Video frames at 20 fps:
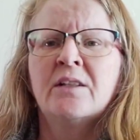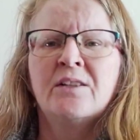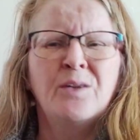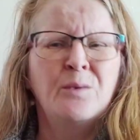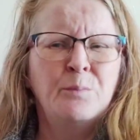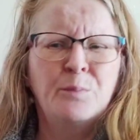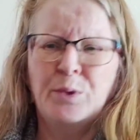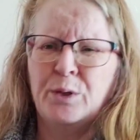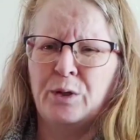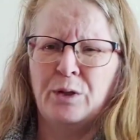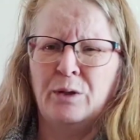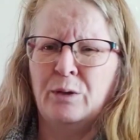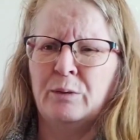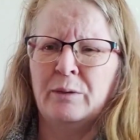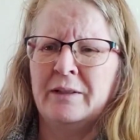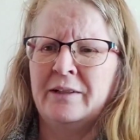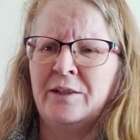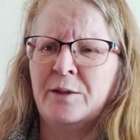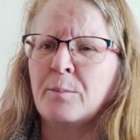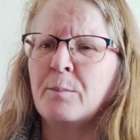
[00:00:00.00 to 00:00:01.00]
Don't put a hole
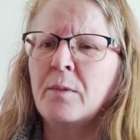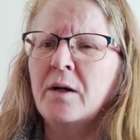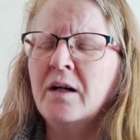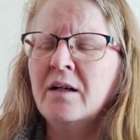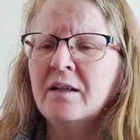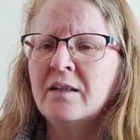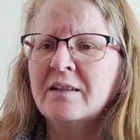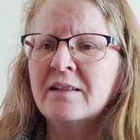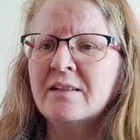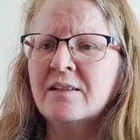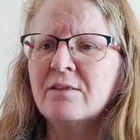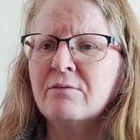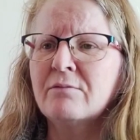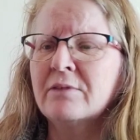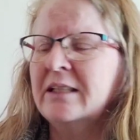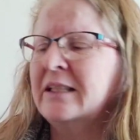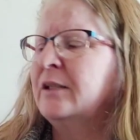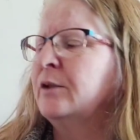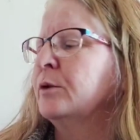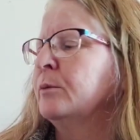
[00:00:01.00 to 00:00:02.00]
in your mug. That's a
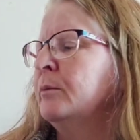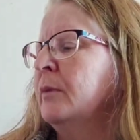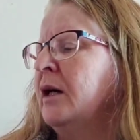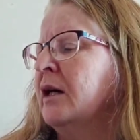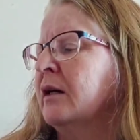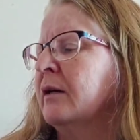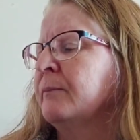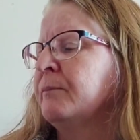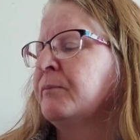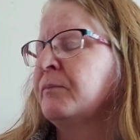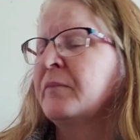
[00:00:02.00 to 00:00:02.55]
really good mug.